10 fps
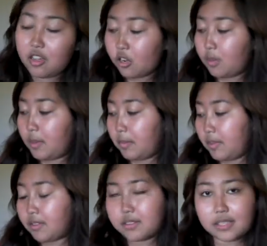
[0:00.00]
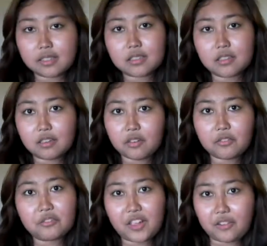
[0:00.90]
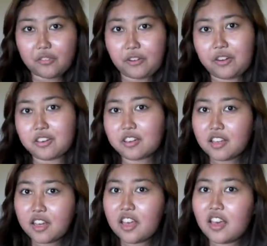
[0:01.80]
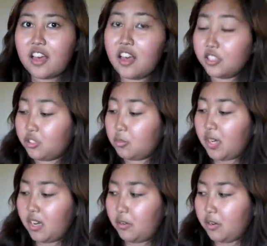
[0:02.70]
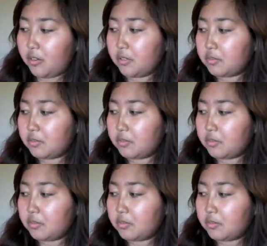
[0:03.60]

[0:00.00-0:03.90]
comic book, because that's her favourite superhero